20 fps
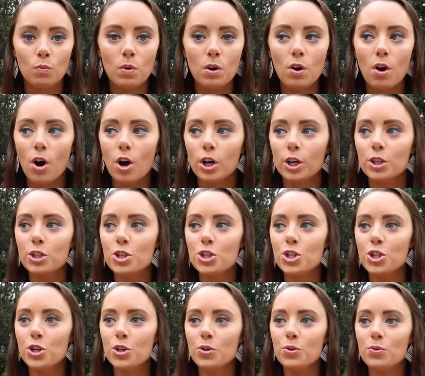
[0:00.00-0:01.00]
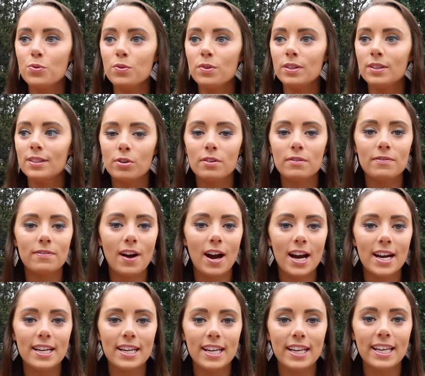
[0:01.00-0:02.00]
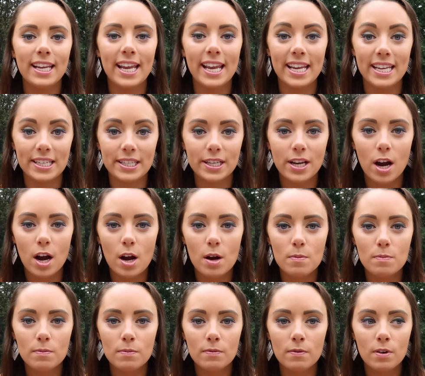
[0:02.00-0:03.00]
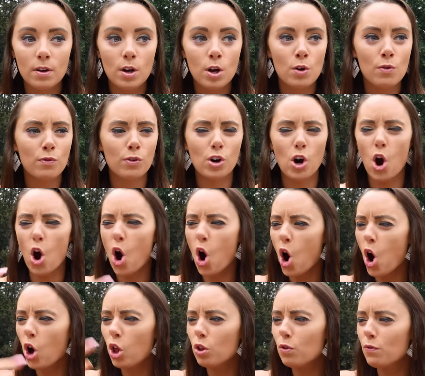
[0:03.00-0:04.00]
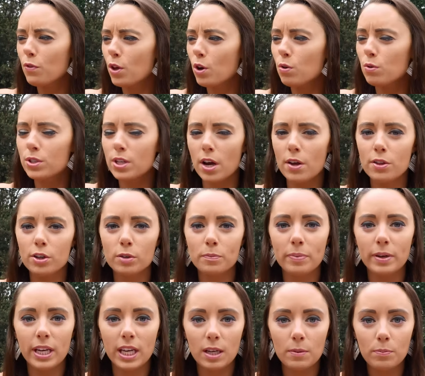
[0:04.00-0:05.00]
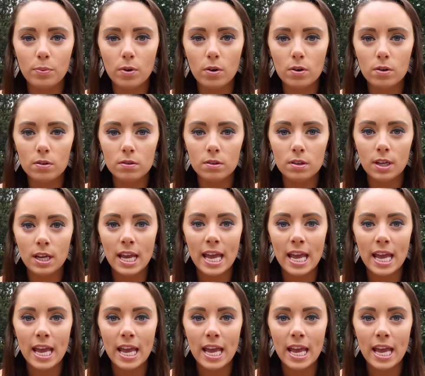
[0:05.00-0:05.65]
Well, aren't you providing income for all of those other people?